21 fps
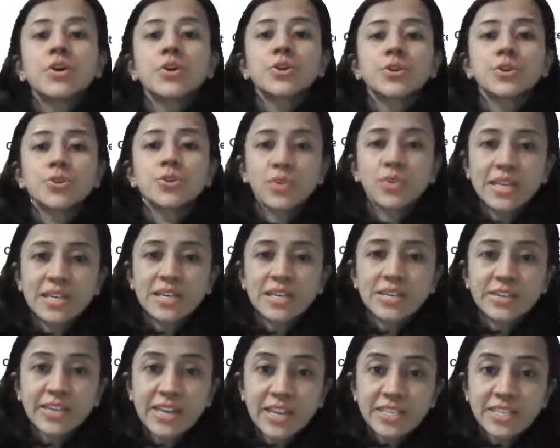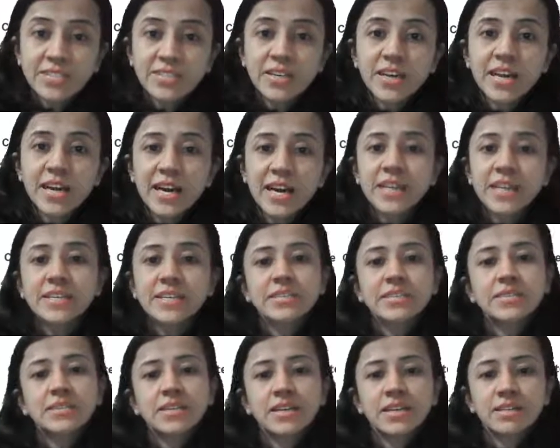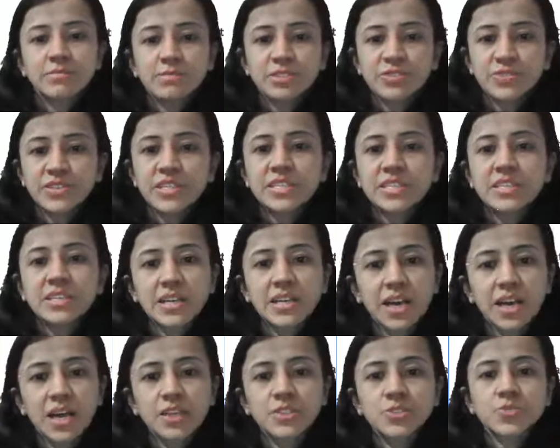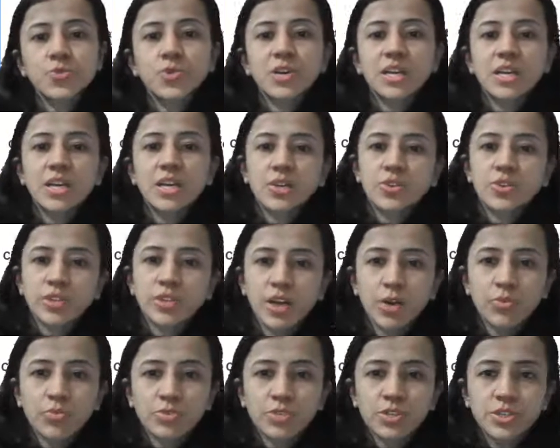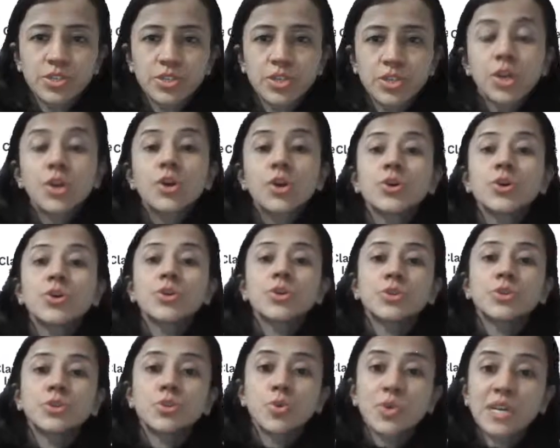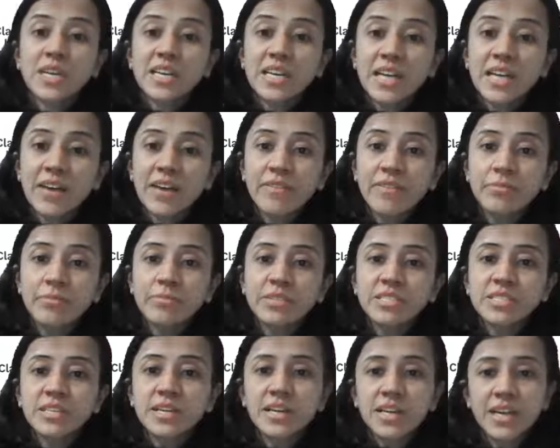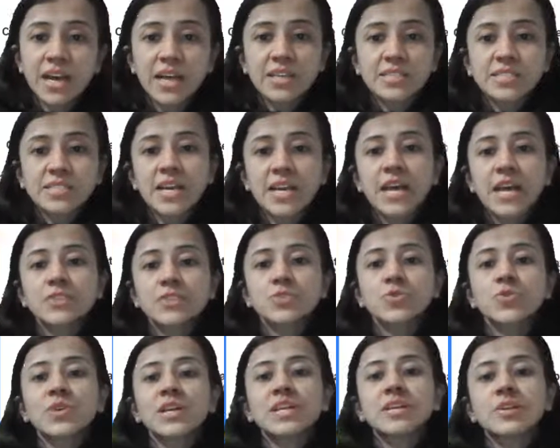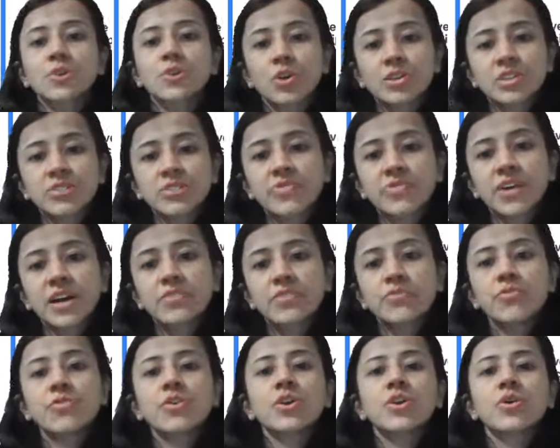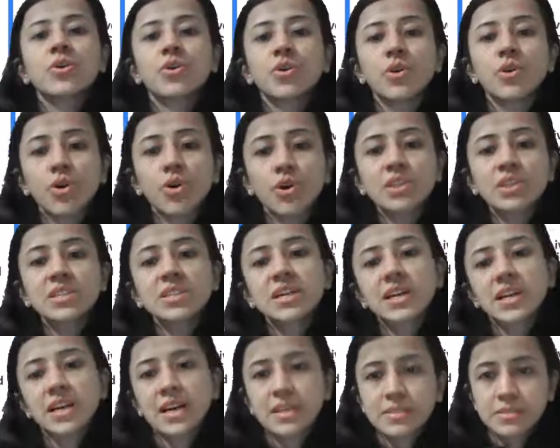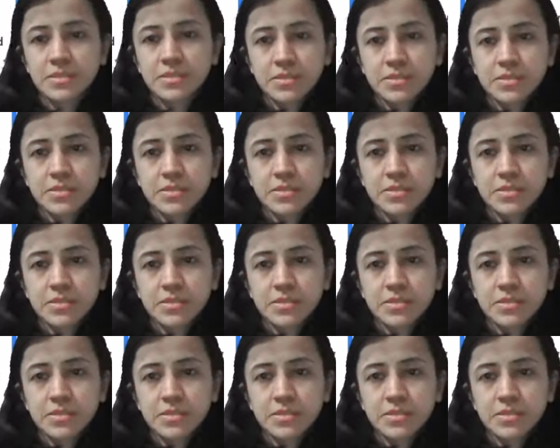You can raise a hand in between the class to clear your doubt. You can never miss a class as you get notified for all the classes.